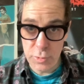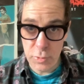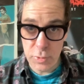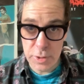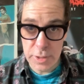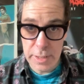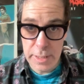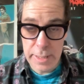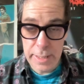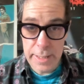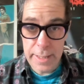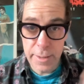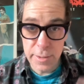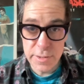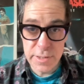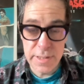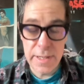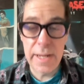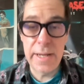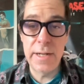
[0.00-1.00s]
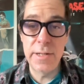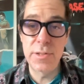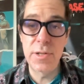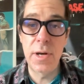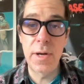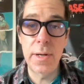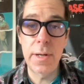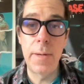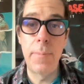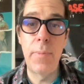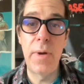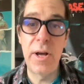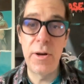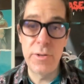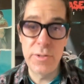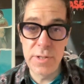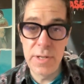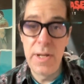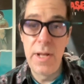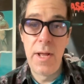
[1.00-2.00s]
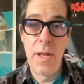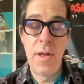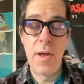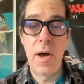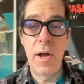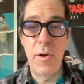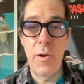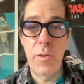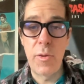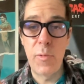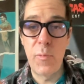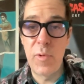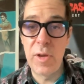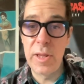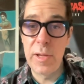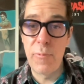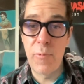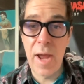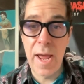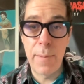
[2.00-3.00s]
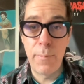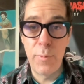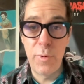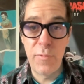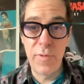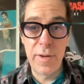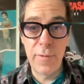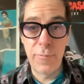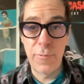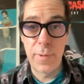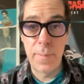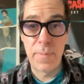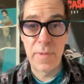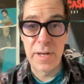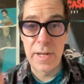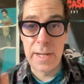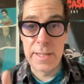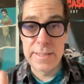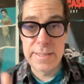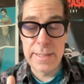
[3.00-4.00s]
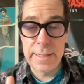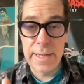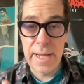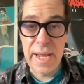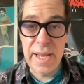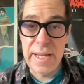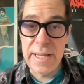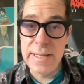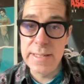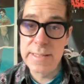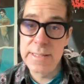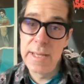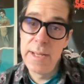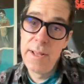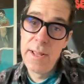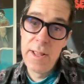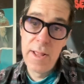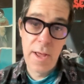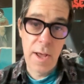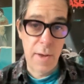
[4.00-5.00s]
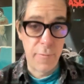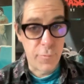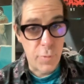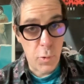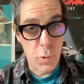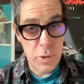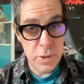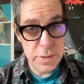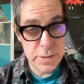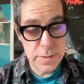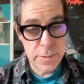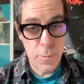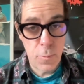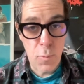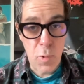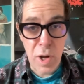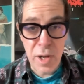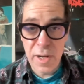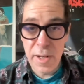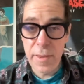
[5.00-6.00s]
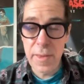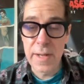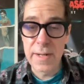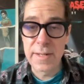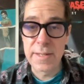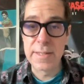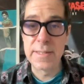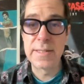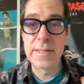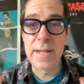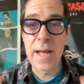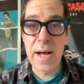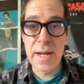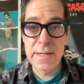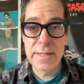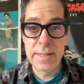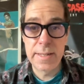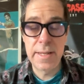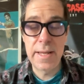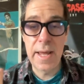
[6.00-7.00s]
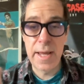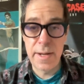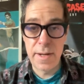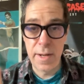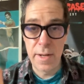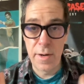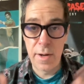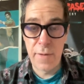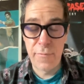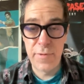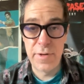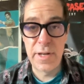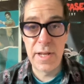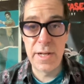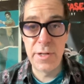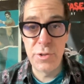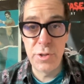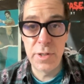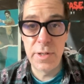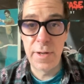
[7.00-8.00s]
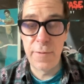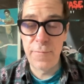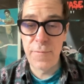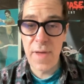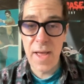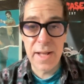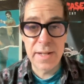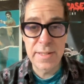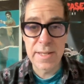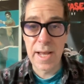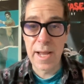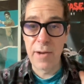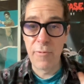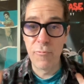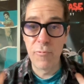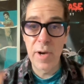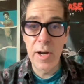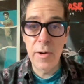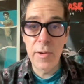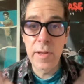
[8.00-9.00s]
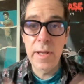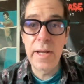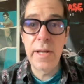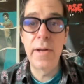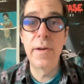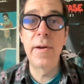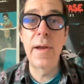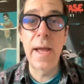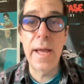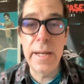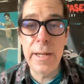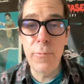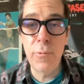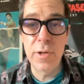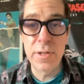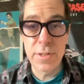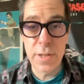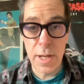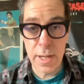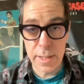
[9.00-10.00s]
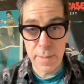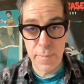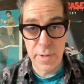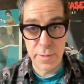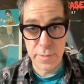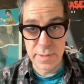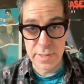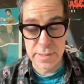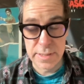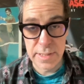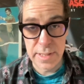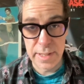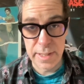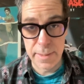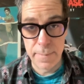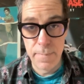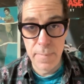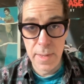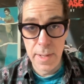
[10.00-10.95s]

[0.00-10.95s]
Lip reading: Dork, here today to talk about another really rad movie from the 1980s. Of course, one that does not get enough attention. In fact, I rarely hear anyone talk about this thing.